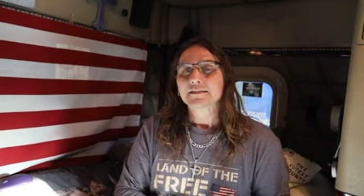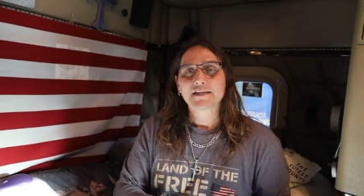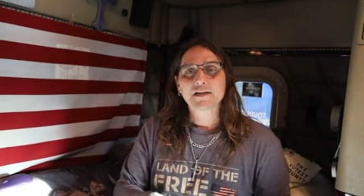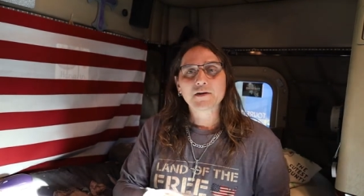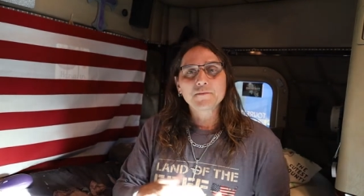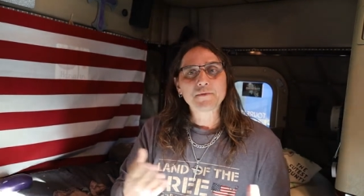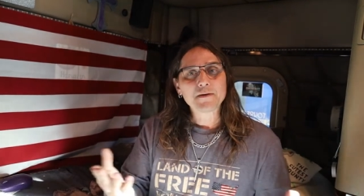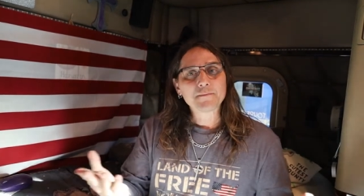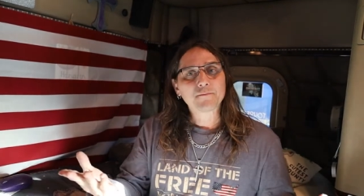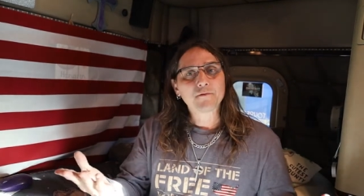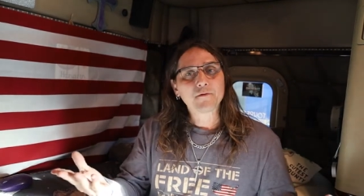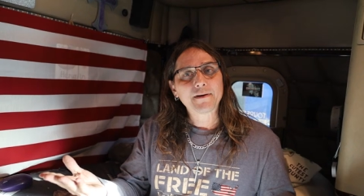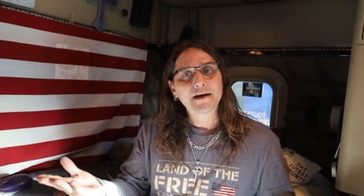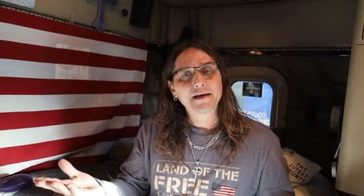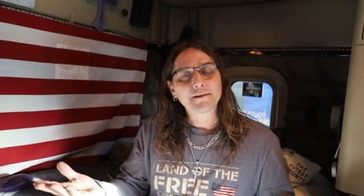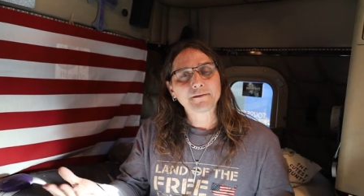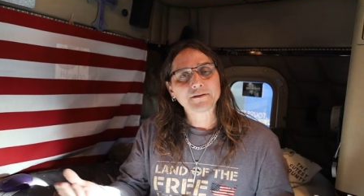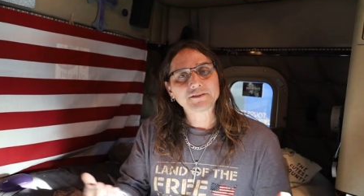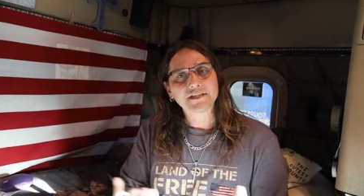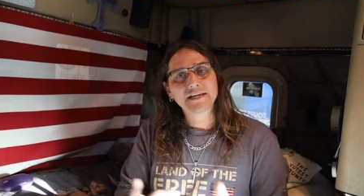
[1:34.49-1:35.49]
telling people
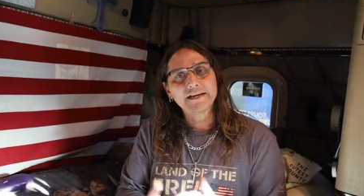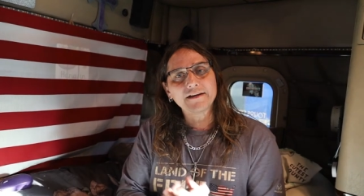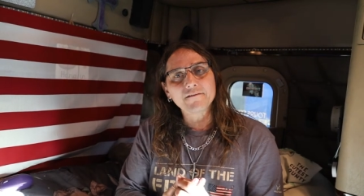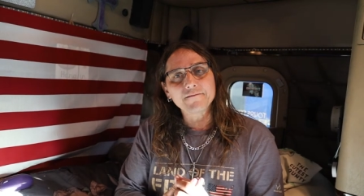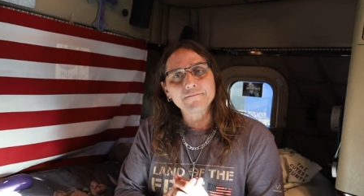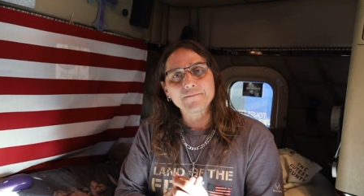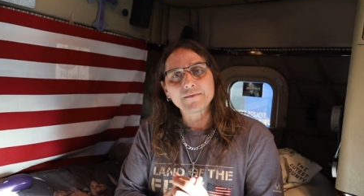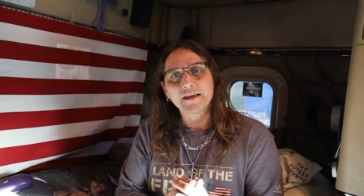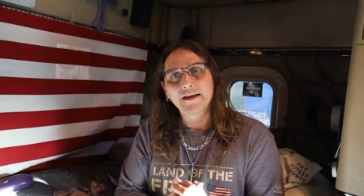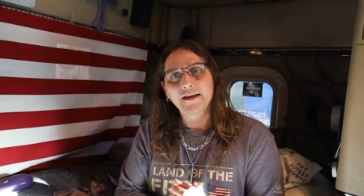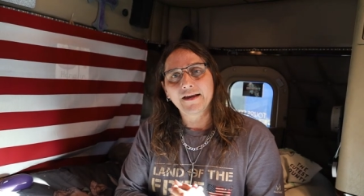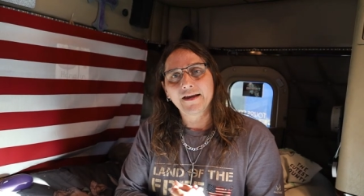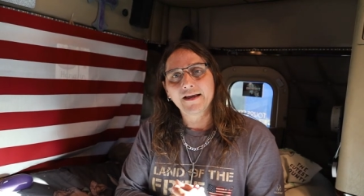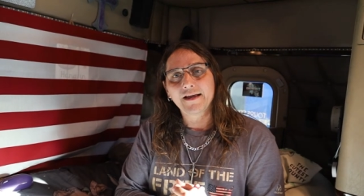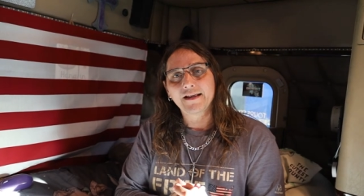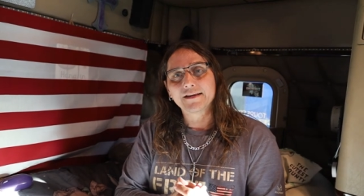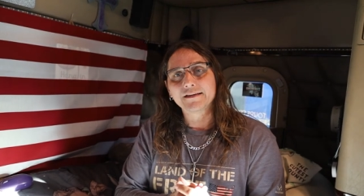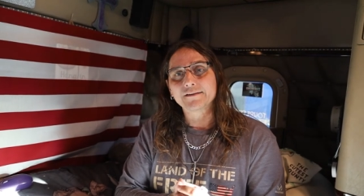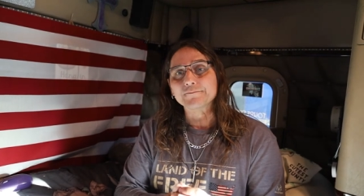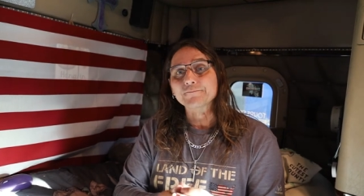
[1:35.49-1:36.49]
about my channel,
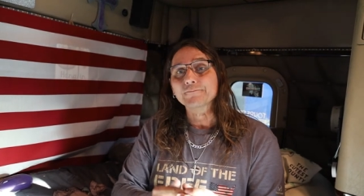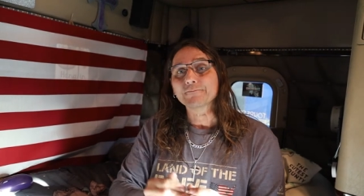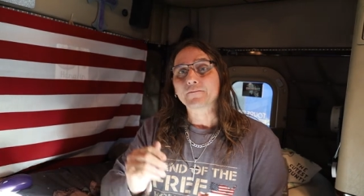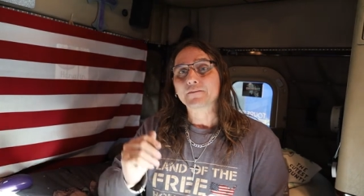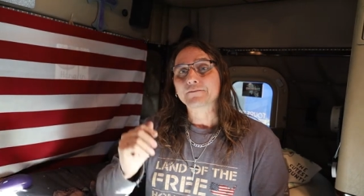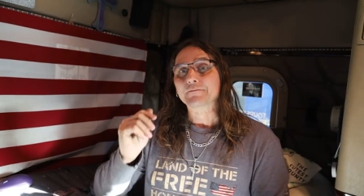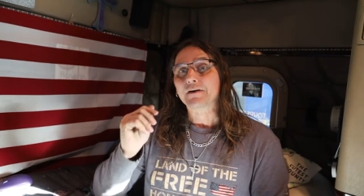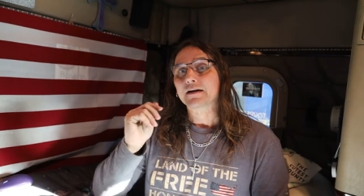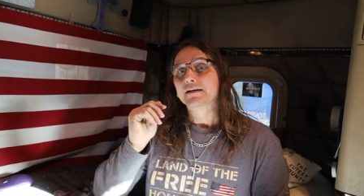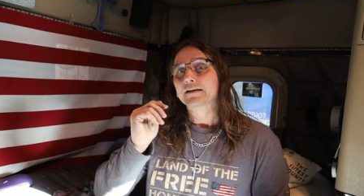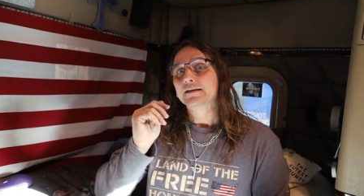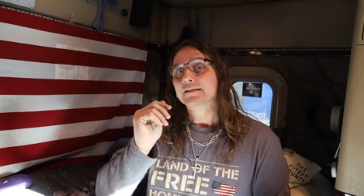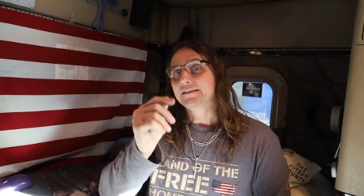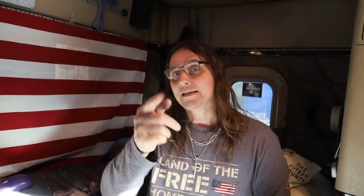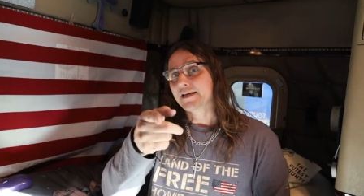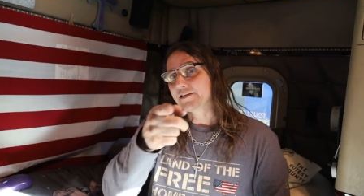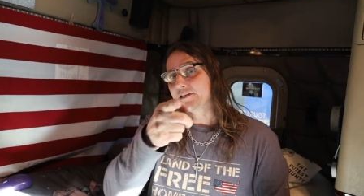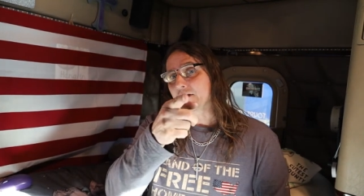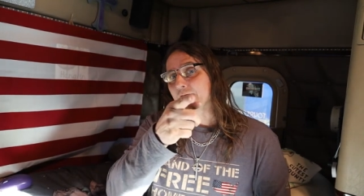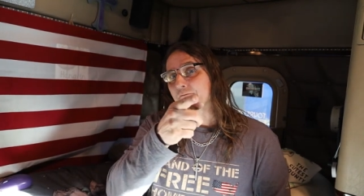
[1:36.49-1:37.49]
and
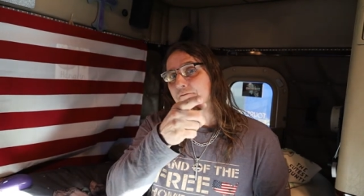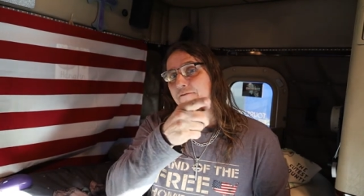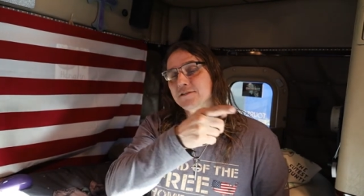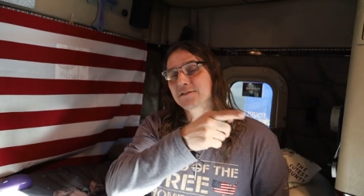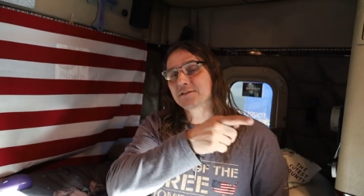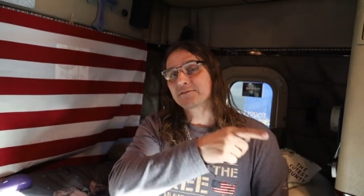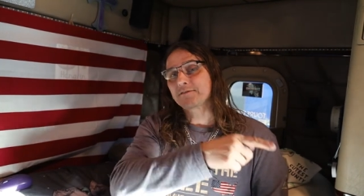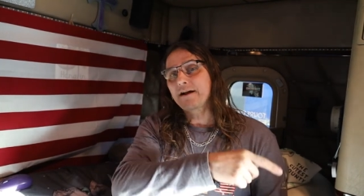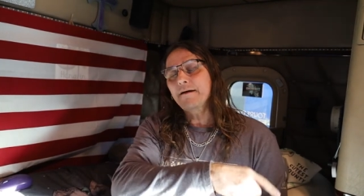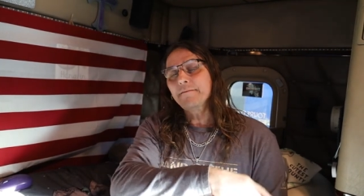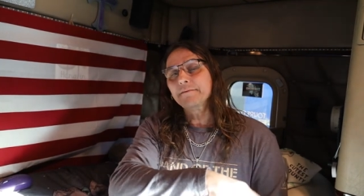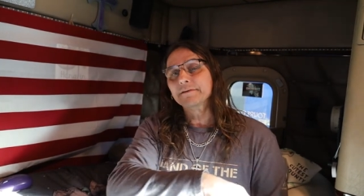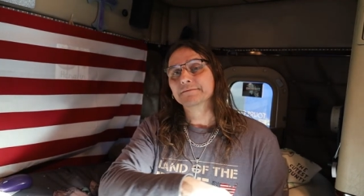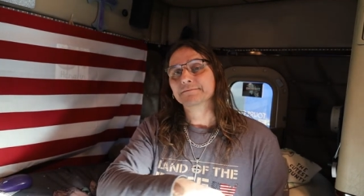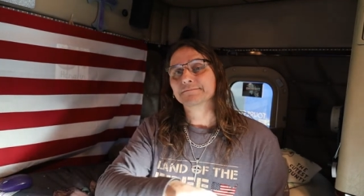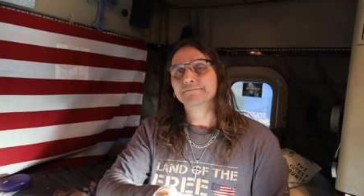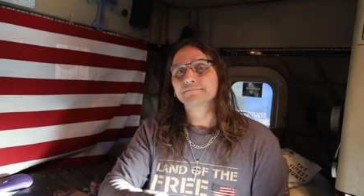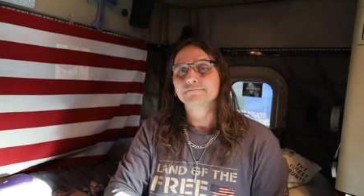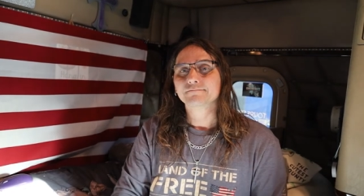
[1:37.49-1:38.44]
thank y'all for subscribing.